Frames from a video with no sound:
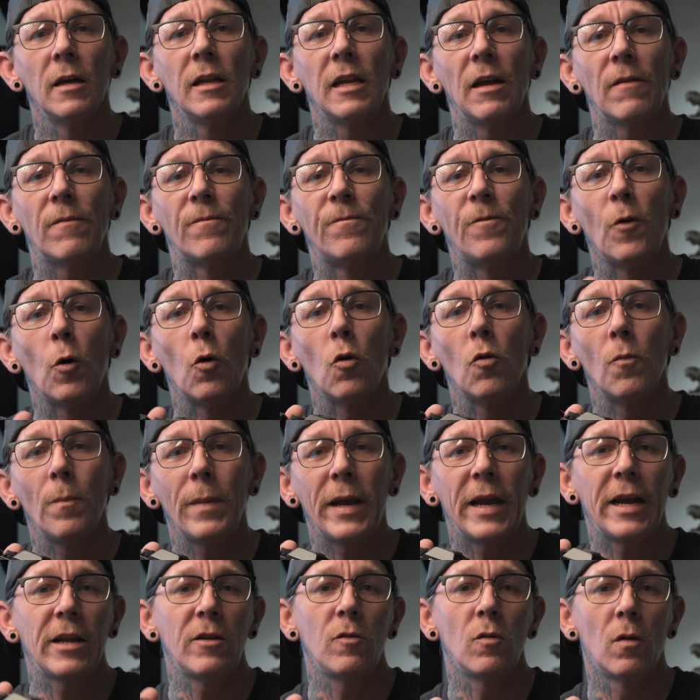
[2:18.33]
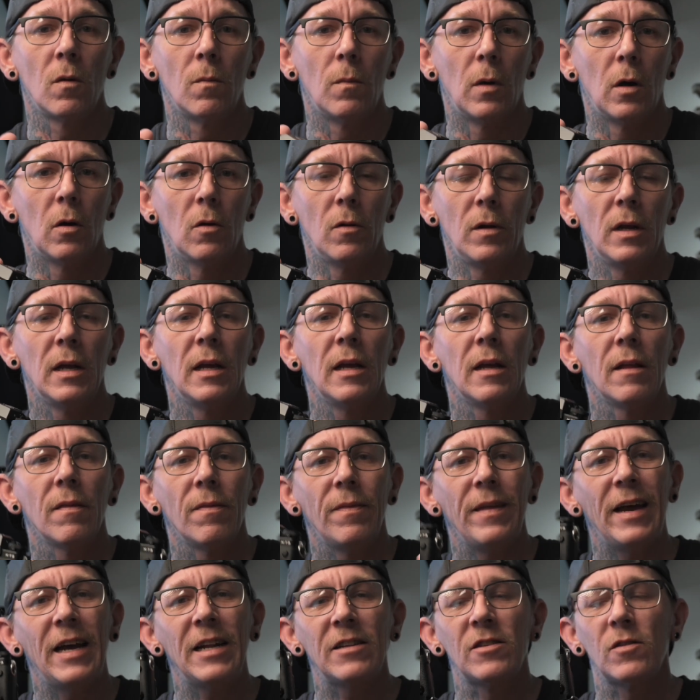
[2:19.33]
Now, full manual mode,
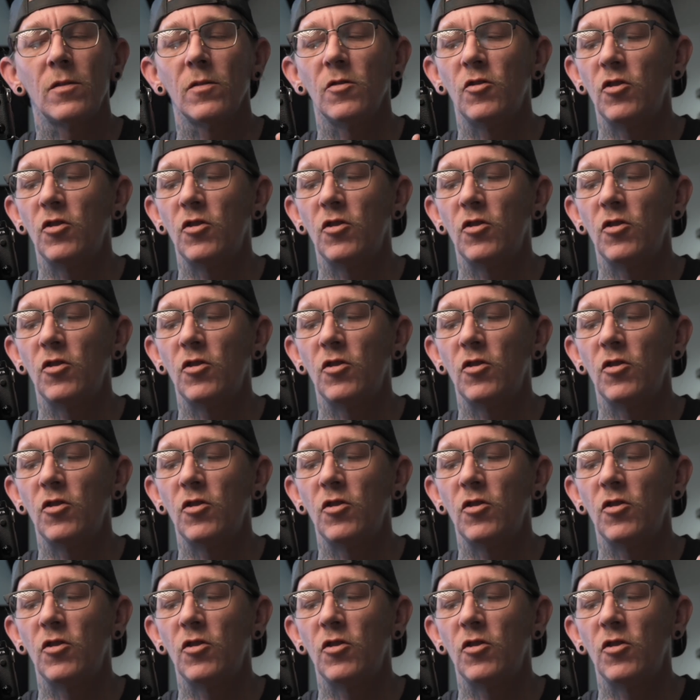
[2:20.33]
that's